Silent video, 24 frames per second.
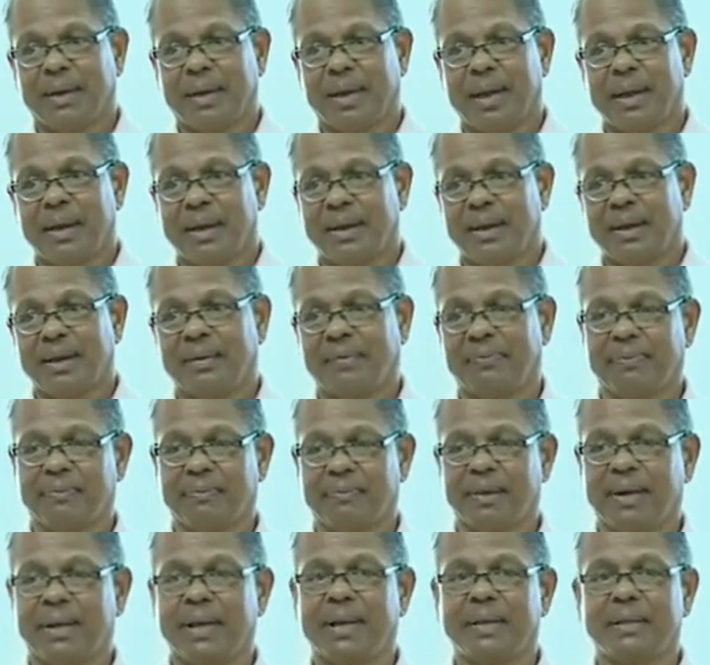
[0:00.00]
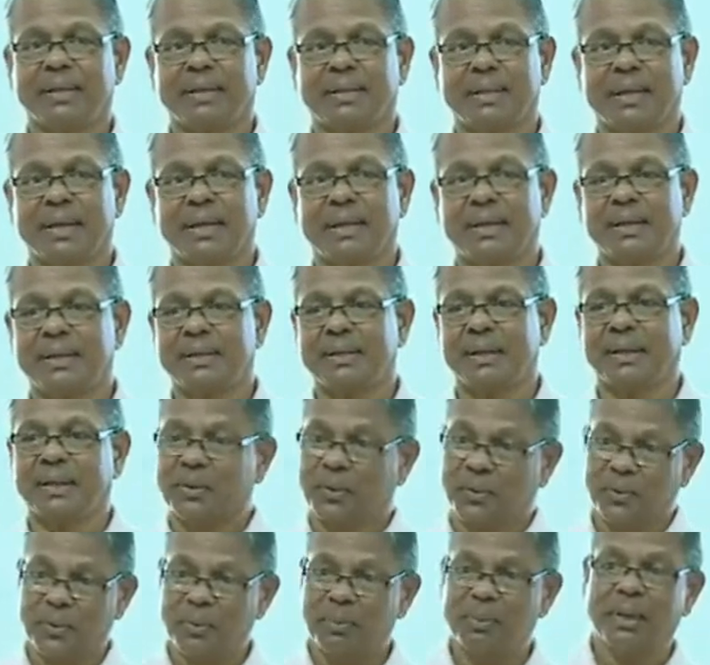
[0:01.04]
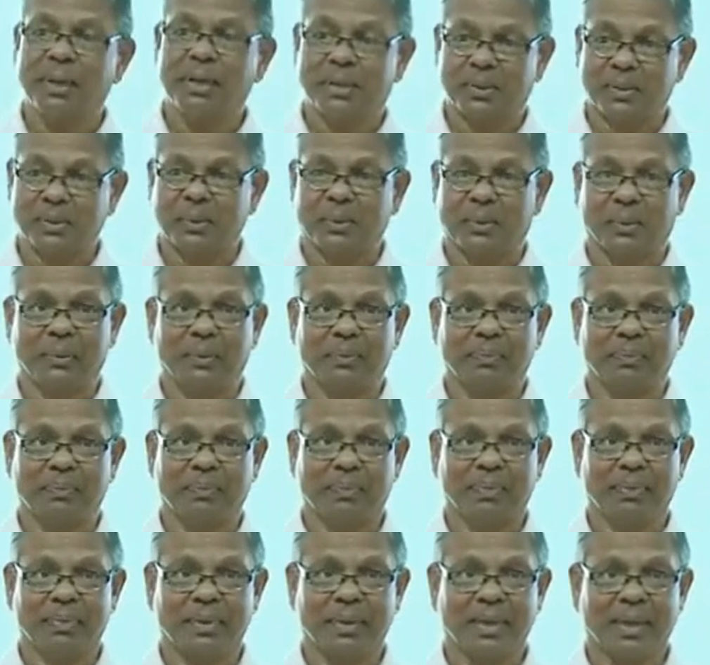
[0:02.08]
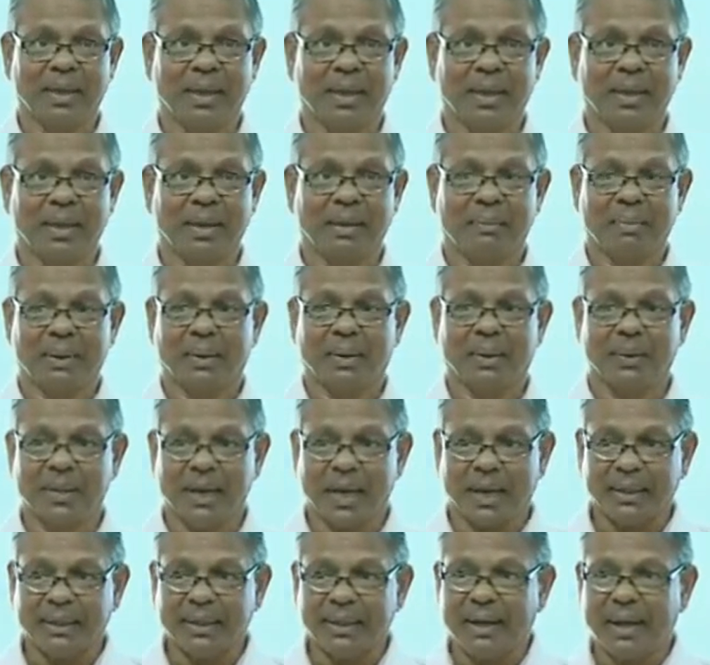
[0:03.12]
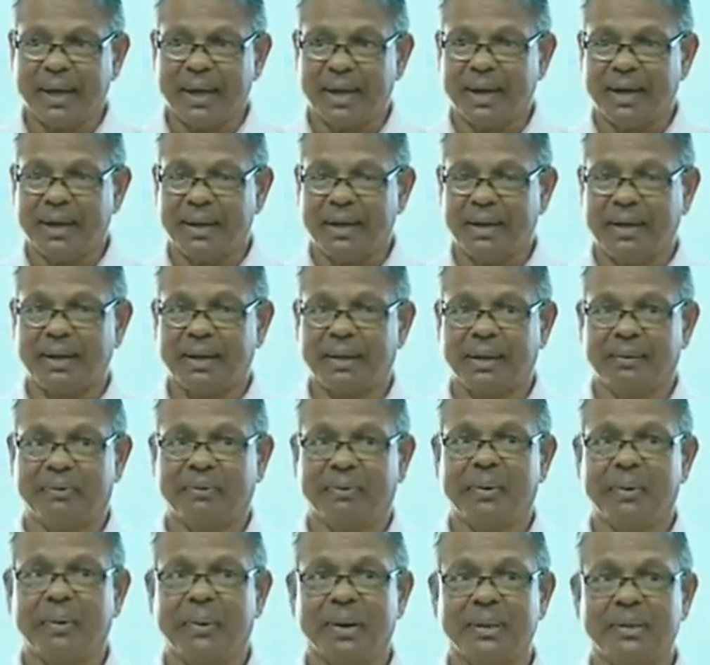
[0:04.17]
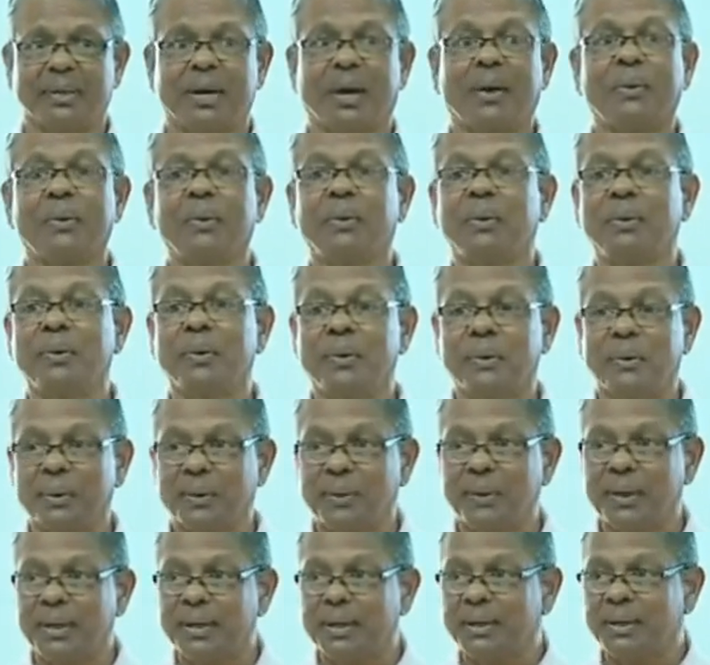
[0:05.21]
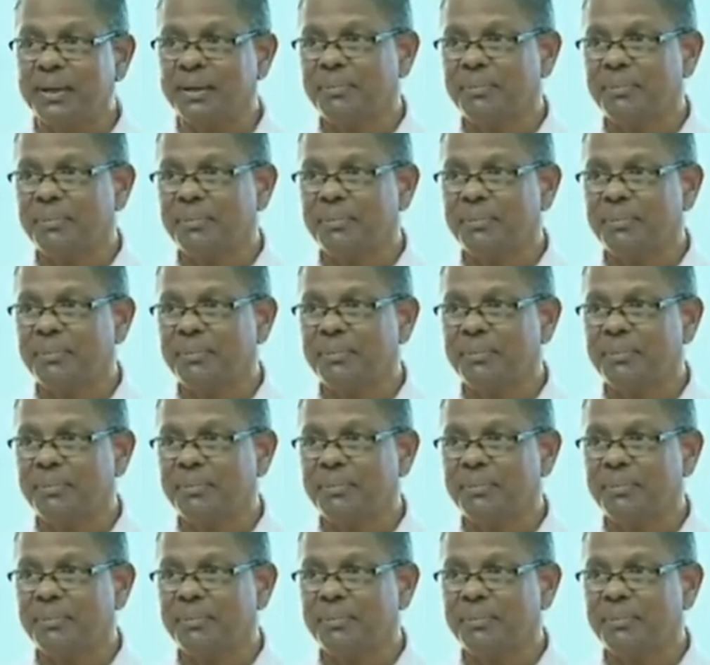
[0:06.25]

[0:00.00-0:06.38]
And when I say this, it could be true. But on the other hand, if you ask, how do you know it?